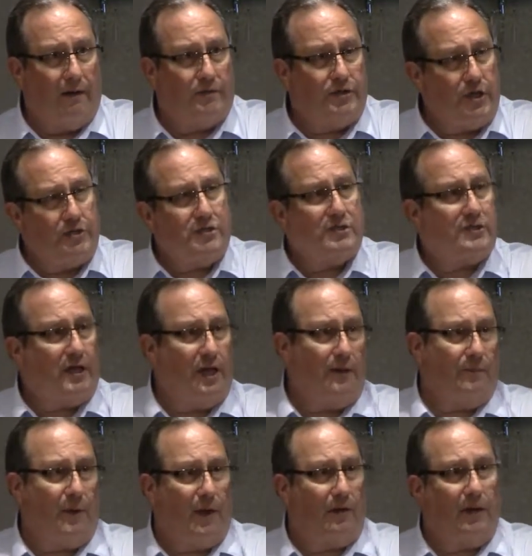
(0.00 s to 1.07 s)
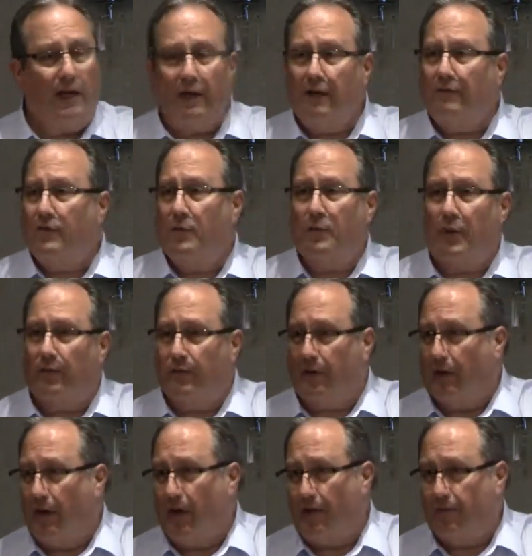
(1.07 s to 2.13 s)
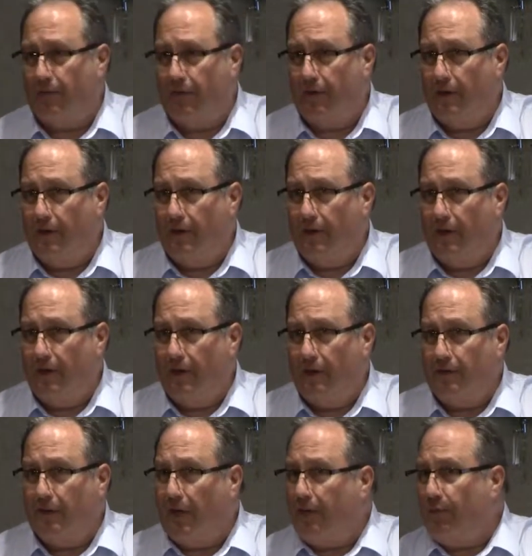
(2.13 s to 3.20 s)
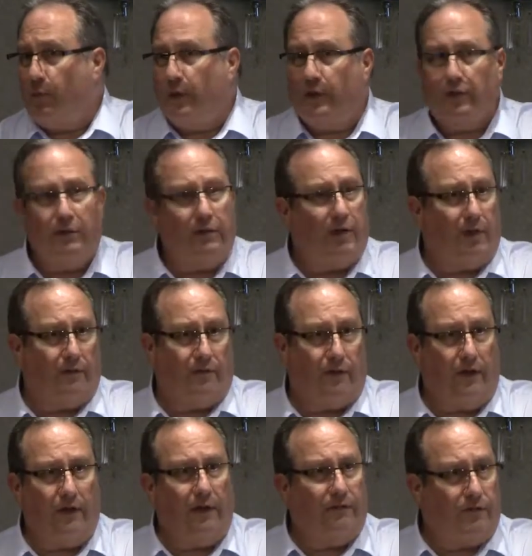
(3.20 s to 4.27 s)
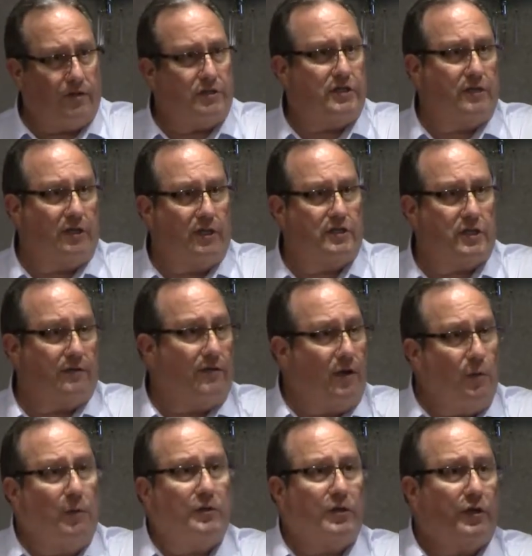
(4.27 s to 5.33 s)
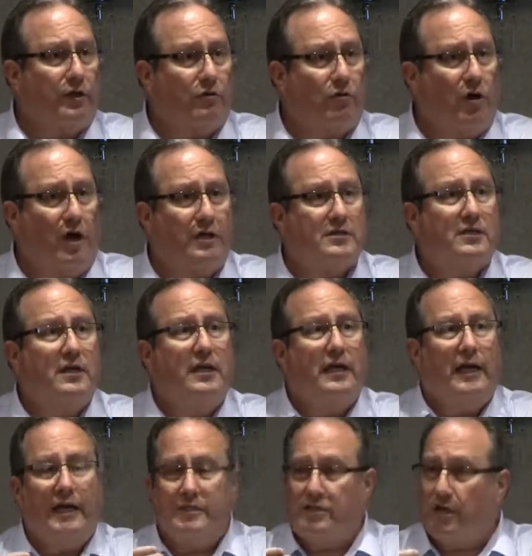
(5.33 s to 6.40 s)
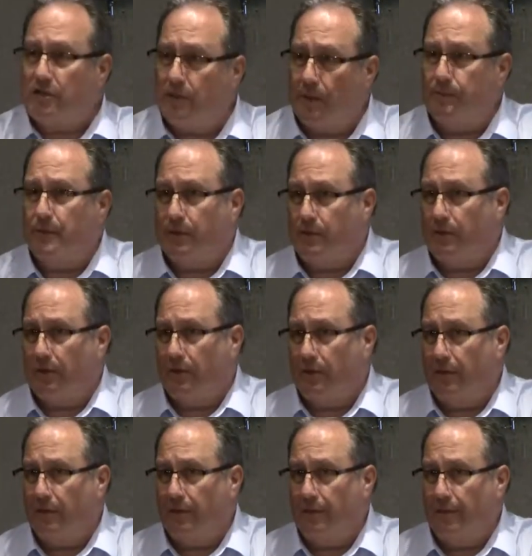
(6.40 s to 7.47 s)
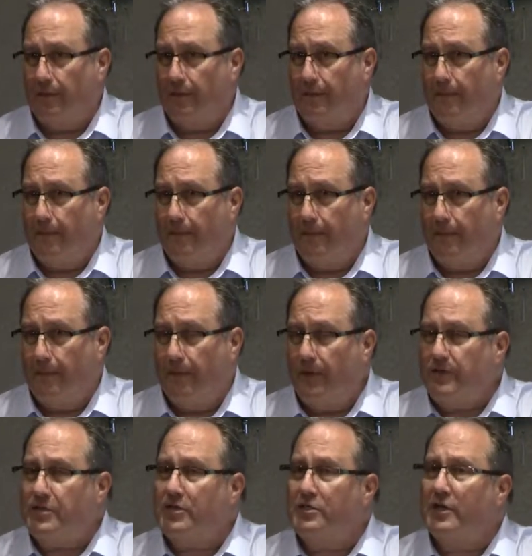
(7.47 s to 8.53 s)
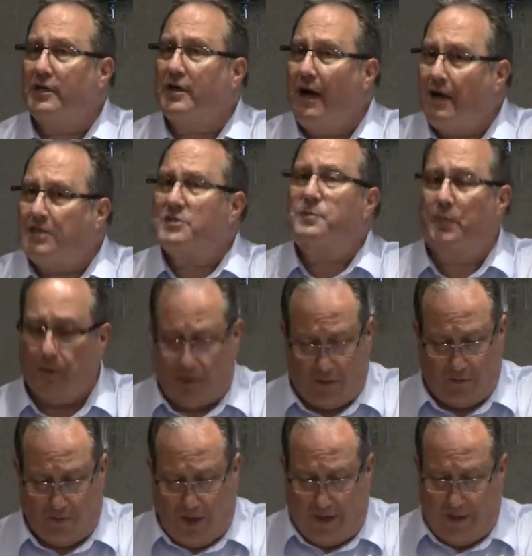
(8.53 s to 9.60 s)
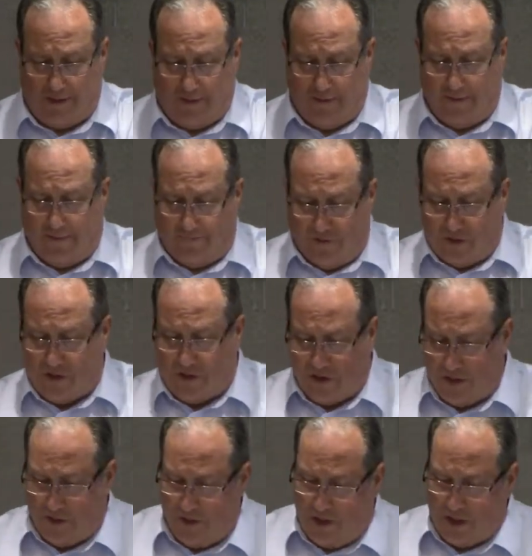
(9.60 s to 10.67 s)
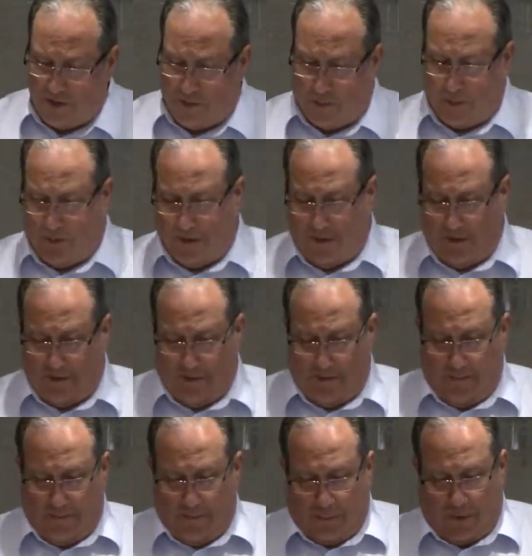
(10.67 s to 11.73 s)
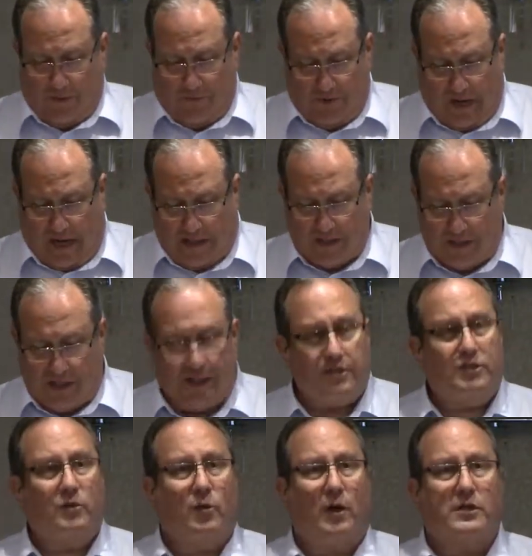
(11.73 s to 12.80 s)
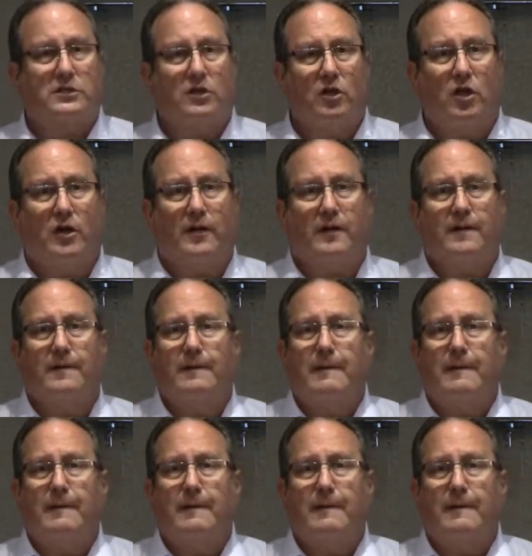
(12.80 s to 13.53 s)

Jesus came down. He lived the perfect life, the life we couldn't live. He lived the sinless life. He went to the cross as our substitute. This is the gospel, right? This is the gospel. but if God said to us, look,